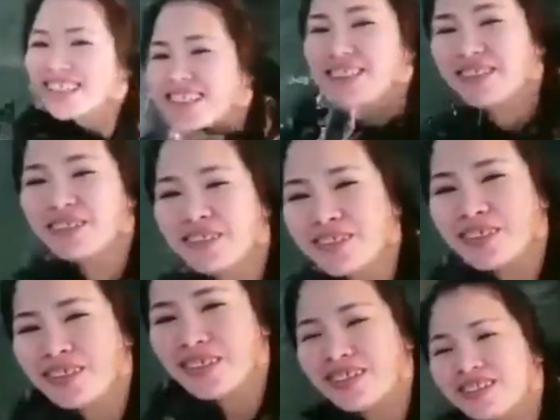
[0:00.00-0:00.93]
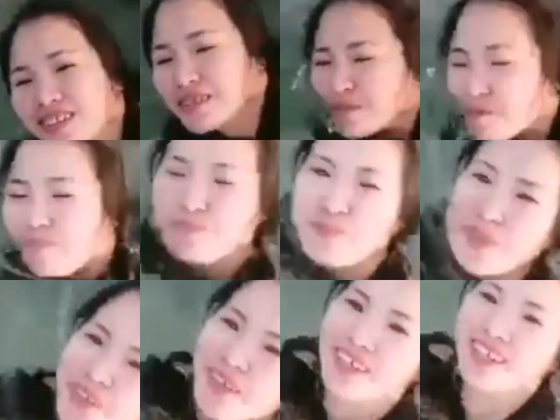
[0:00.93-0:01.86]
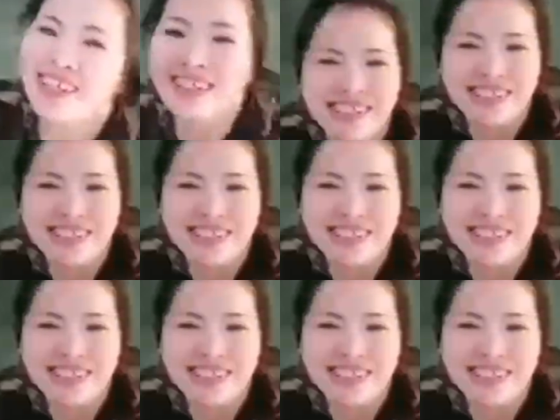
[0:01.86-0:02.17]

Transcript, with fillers: think about how lucky I am to wake up in a